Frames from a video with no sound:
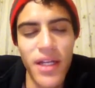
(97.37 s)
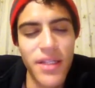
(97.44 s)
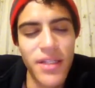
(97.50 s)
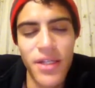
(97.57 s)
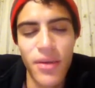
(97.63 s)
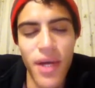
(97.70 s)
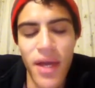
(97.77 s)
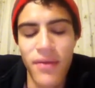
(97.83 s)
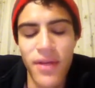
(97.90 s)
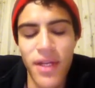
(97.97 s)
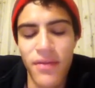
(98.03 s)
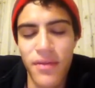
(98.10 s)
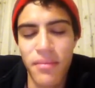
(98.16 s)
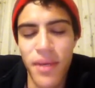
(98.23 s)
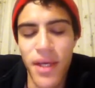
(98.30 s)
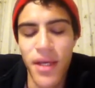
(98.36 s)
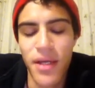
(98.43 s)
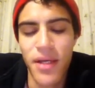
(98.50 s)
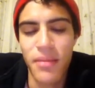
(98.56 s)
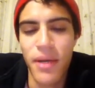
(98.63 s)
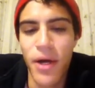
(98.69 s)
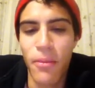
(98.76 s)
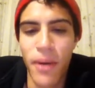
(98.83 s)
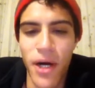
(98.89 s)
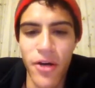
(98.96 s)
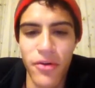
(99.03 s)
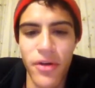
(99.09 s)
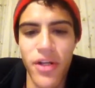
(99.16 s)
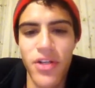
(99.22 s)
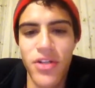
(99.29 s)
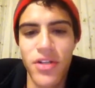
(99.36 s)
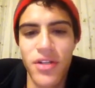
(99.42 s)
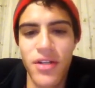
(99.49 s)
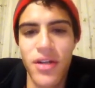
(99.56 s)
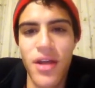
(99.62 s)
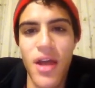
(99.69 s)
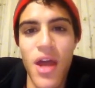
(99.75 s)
still haven't even made about moderation.